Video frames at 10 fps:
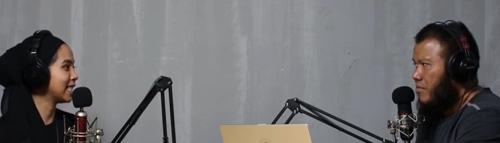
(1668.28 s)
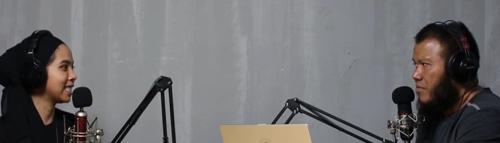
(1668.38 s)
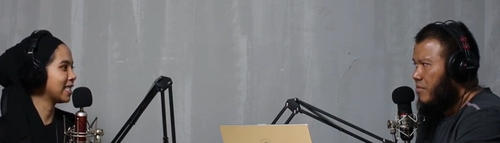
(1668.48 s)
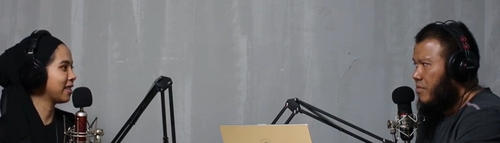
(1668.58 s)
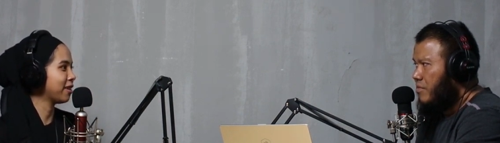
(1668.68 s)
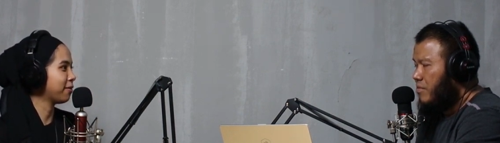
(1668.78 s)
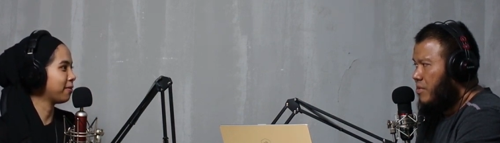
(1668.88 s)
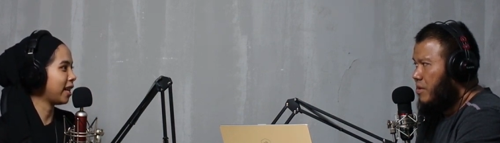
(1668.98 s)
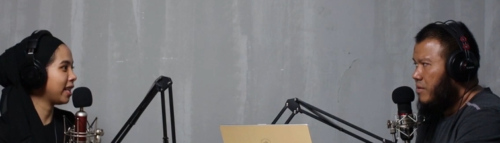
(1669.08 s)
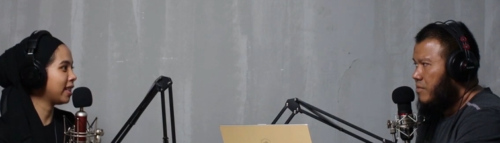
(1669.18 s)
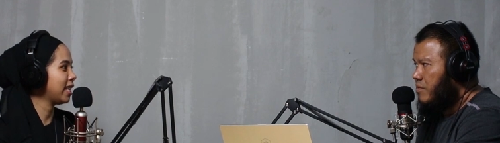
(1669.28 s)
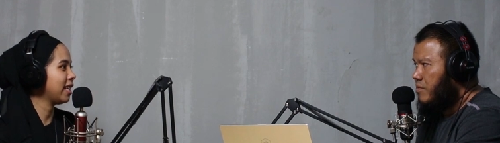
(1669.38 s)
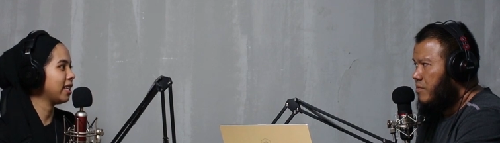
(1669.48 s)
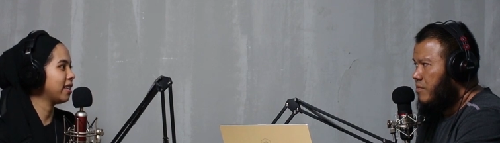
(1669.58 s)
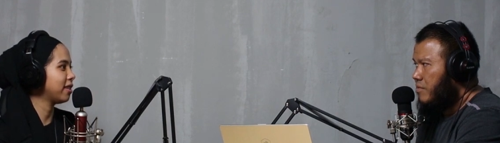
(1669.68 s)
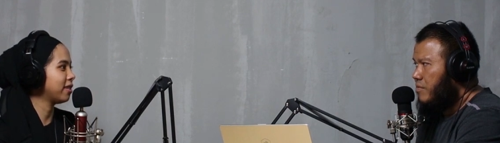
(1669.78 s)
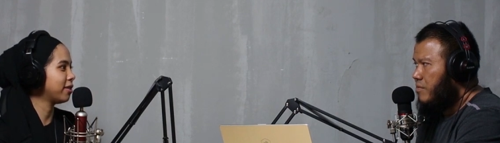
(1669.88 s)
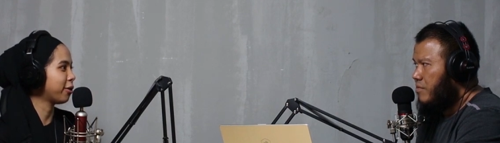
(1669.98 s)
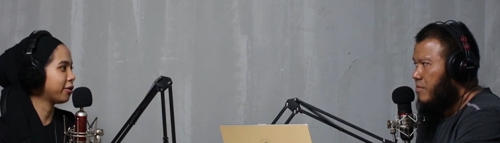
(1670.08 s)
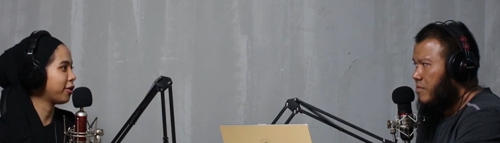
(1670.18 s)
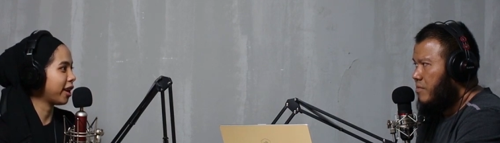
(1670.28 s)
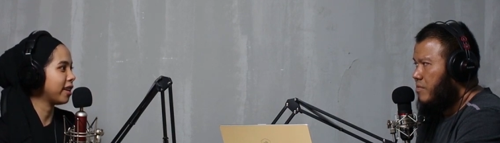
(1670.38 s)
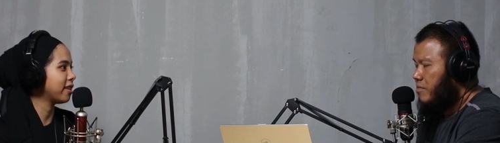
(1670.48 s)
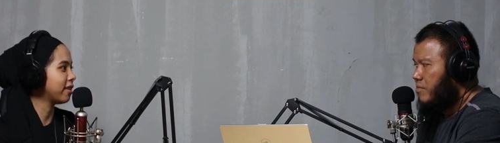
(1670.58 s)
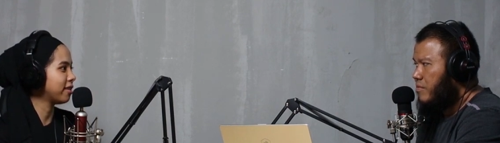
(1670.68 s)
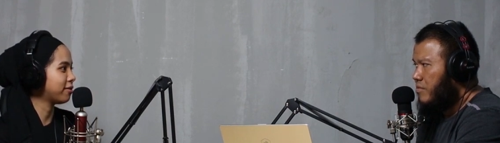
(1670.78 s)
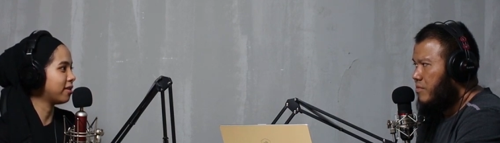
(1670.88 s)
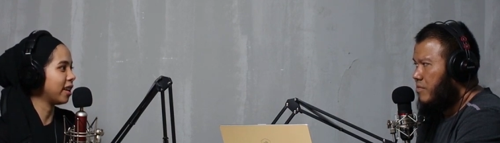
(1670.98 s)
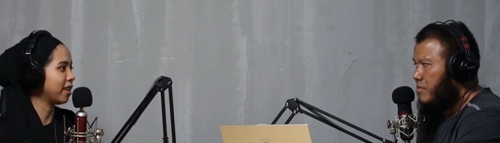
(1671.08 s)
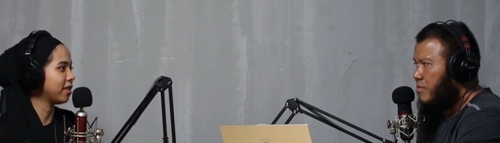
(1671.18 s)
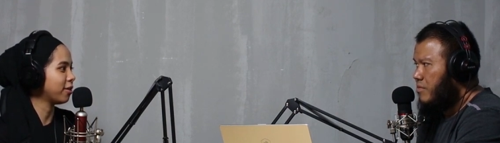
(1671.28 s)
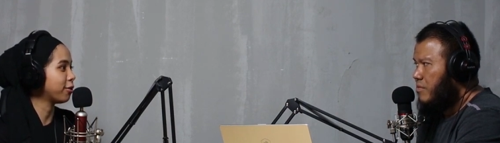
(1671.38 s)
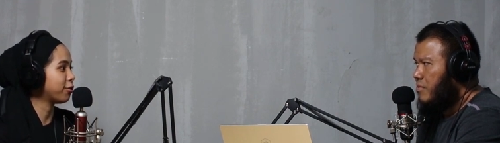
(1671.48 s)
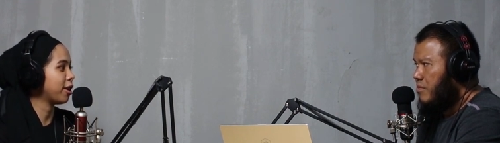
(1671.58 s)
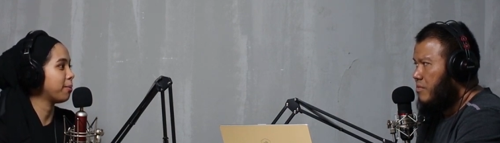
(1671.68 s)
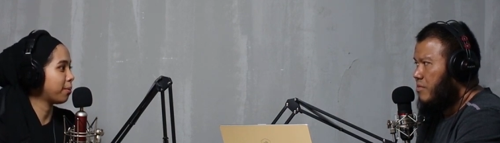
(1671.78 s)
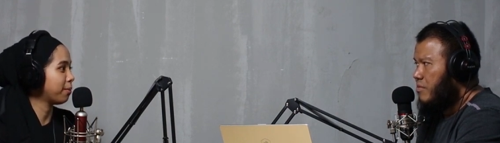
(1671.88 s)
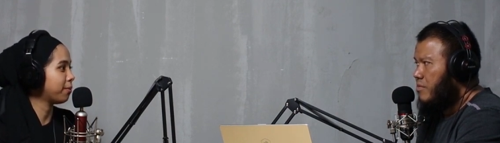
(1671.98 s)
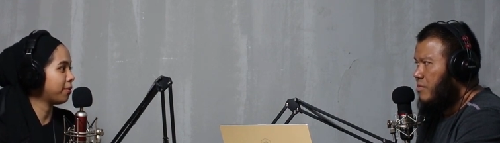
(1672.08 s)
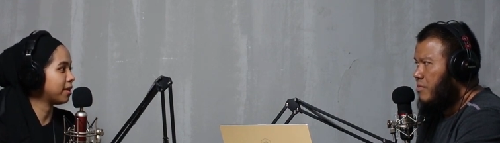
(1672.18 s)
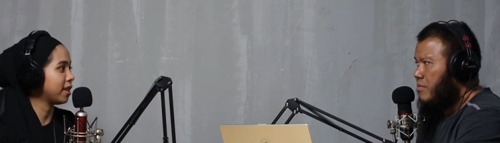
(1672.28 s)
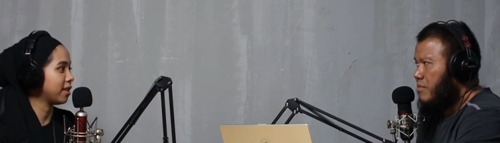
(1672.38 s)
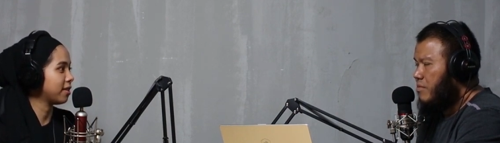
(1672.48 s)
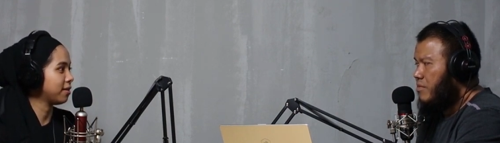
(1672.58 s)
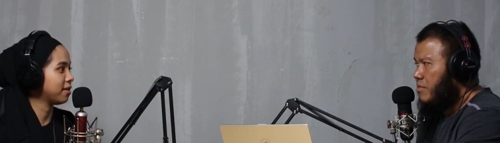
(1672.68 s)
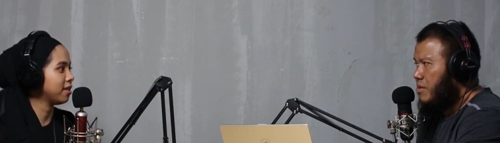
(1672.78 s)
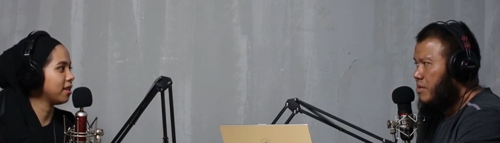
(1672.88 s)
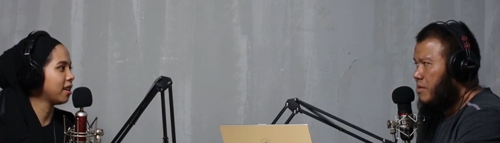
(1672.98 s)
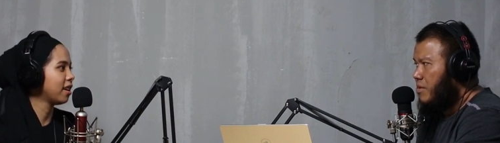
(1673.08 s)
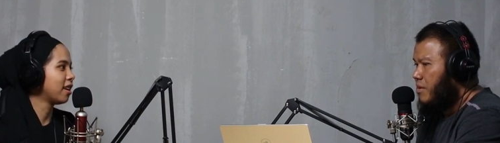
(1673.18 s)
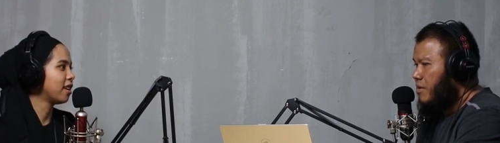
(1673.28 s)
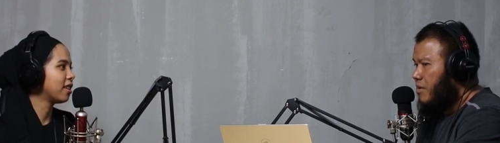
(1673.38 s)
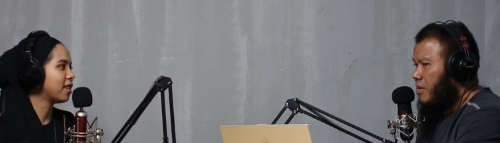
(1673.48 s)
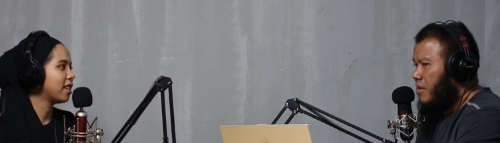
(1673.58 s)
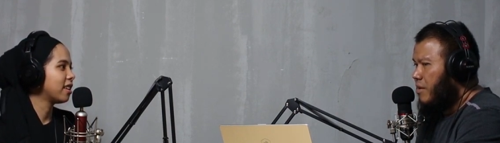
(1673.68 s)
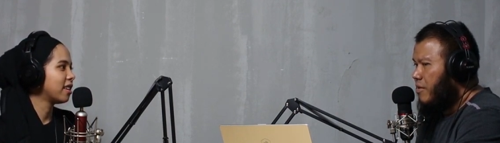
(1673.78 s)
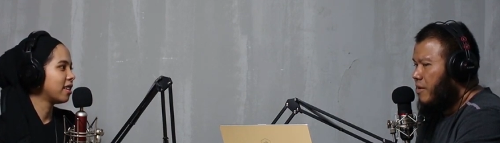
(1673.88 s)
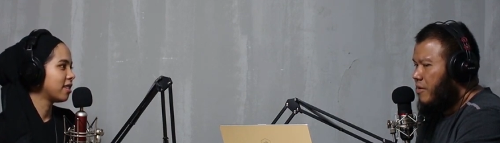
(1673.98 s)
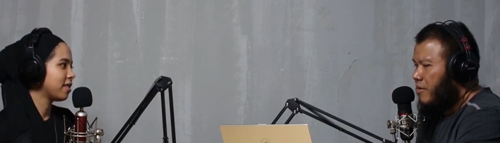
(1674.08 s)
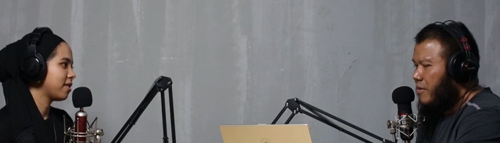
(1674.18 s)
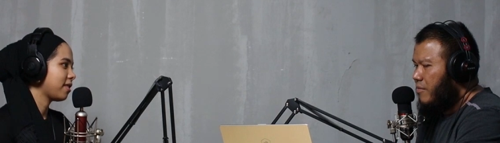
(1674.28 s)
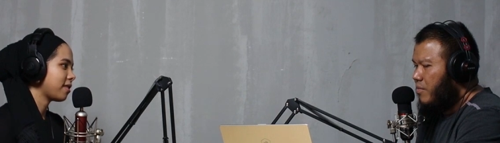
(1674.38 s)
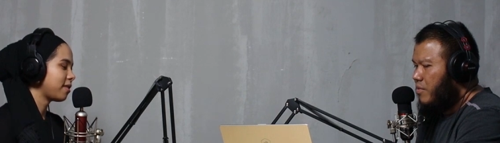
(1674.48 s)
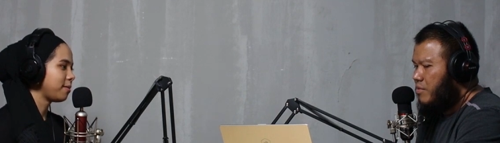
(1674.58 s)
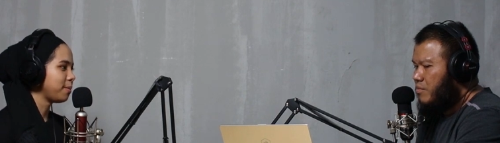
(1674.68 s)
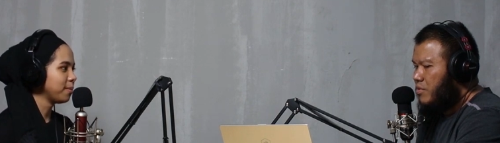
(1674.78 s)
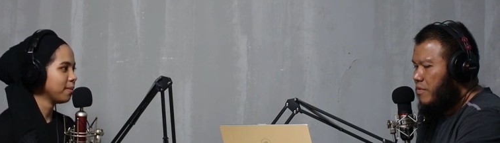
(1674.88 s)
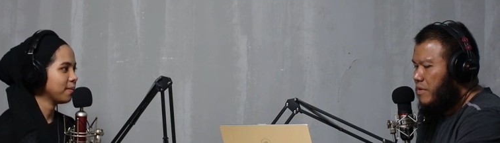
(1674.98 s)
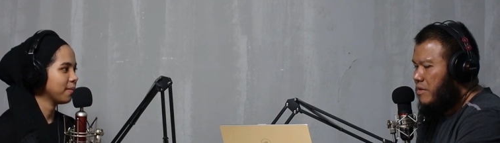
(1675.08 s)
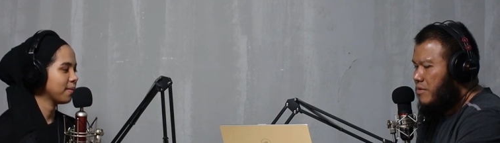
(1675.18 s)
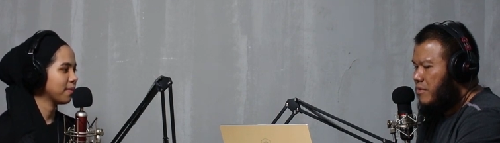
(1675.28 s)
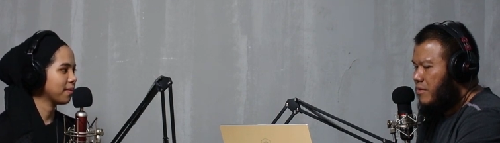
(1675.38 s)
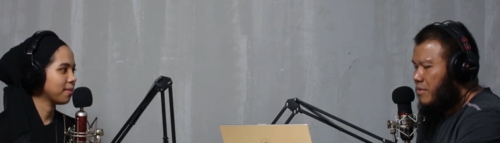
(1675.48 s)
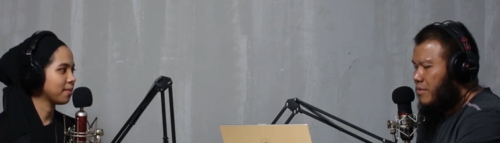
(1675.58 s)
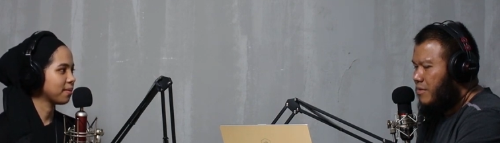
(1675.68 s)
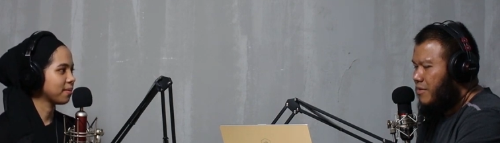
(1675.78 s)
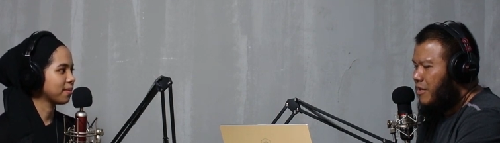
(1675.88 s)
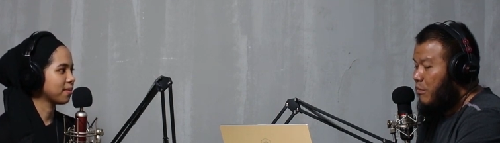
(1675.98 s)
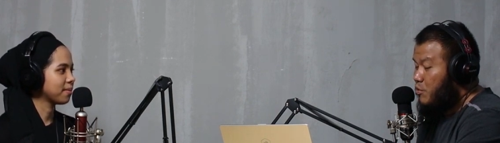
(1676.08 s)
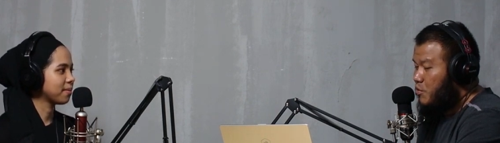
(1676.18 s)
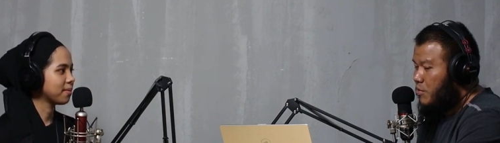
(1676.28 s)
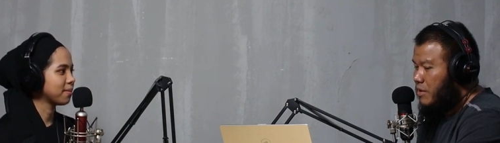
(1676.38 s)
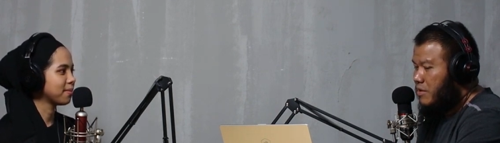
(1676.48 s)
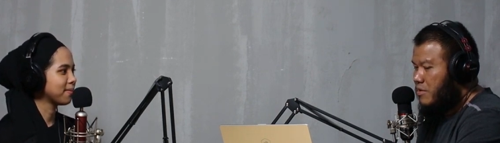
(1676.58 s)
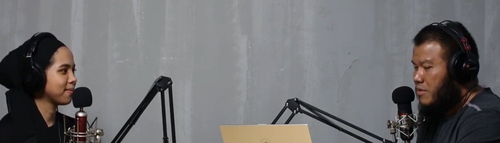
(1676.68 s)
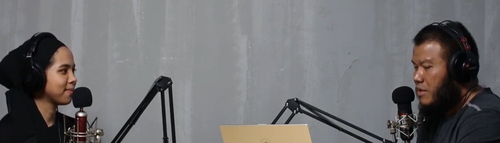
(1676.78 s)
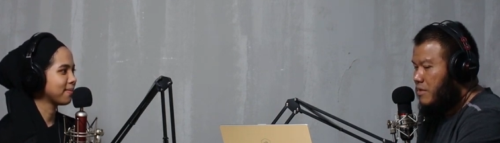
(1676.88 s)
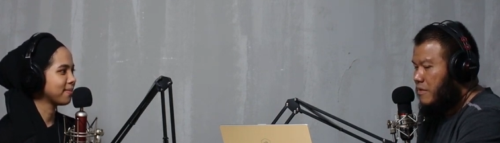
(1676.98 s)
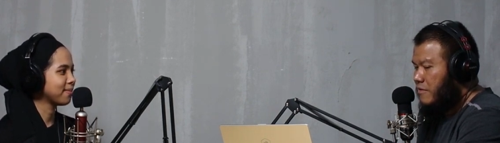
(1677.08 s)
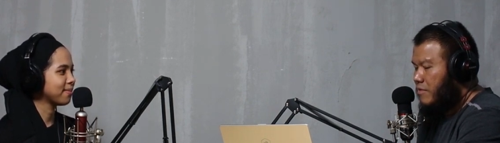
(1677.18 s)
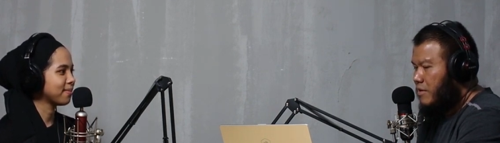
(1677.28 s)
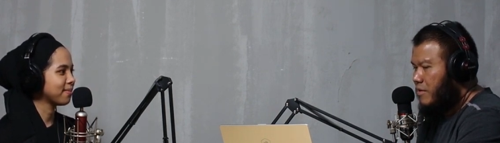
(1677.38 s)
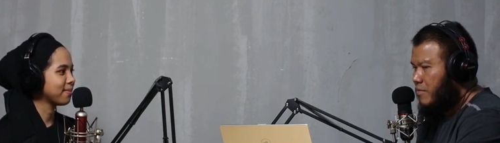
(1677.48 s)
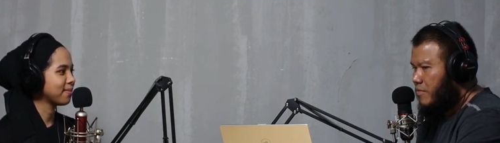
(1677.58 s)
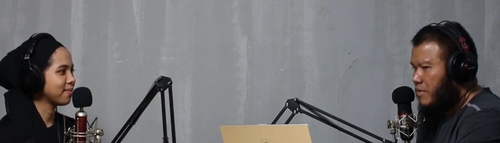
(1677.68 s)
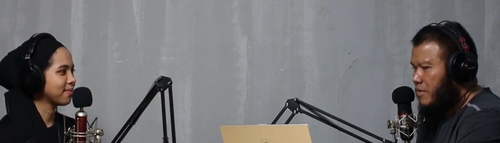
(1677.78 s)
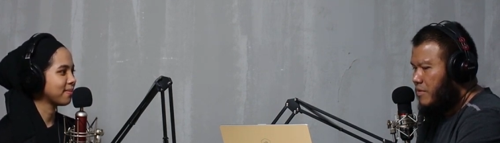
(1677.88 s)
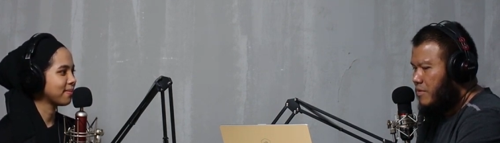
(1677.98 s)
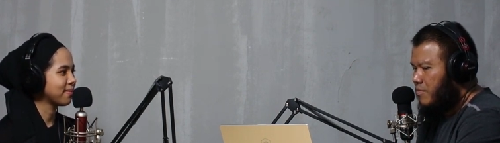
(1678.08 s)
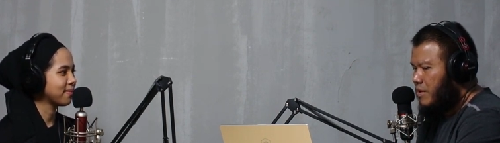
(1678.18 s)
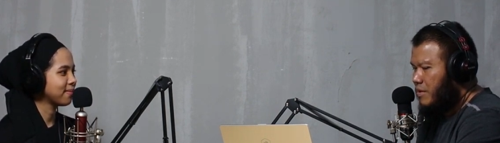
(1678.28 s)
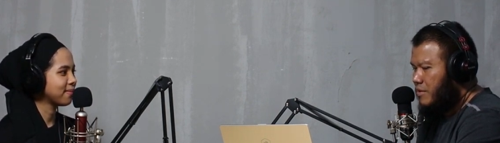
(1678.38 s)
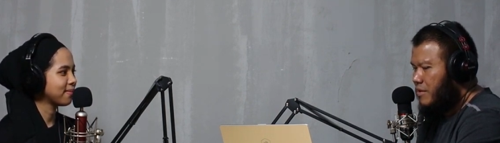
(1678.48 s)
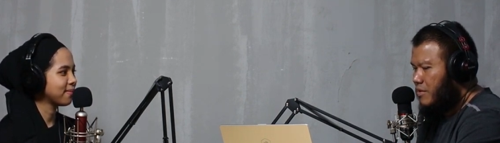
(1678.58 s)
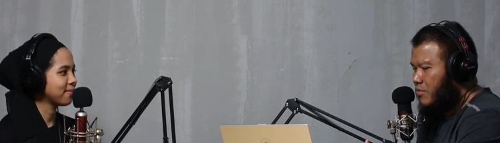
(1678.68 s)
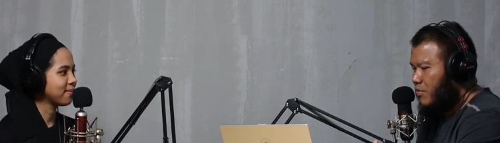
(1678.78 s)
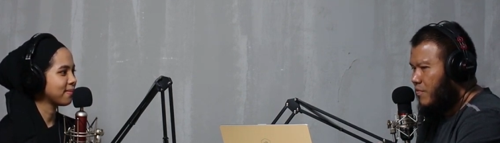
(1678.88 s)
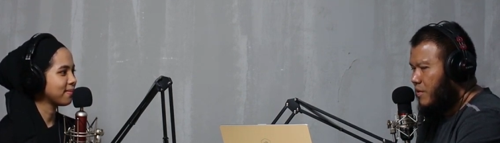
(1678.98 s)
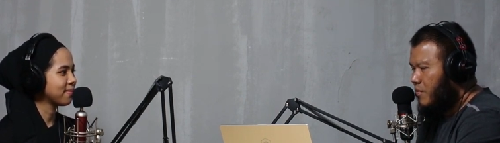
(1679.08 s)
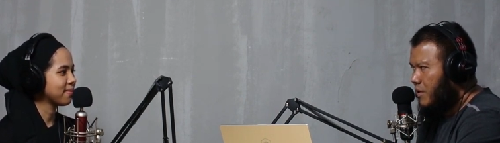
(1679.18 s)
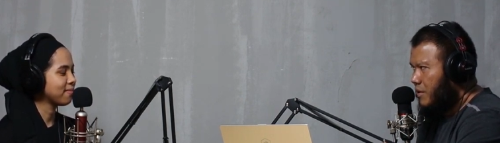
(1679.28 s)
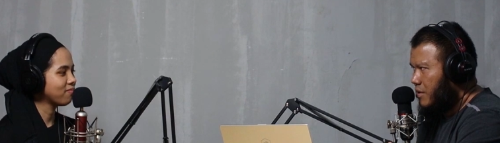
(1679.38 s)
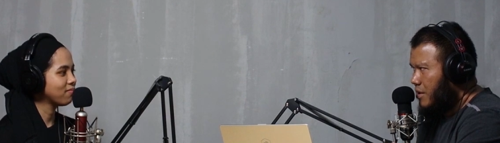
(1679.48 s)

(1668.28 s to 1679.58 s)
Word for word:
Speaker 1: as the yeah. dainty non-trained, like non-trained physics. You right. see.
Speaker 2: And I think most most of this, uh, I'm sure this discussion has um, is is being discussed all over the world.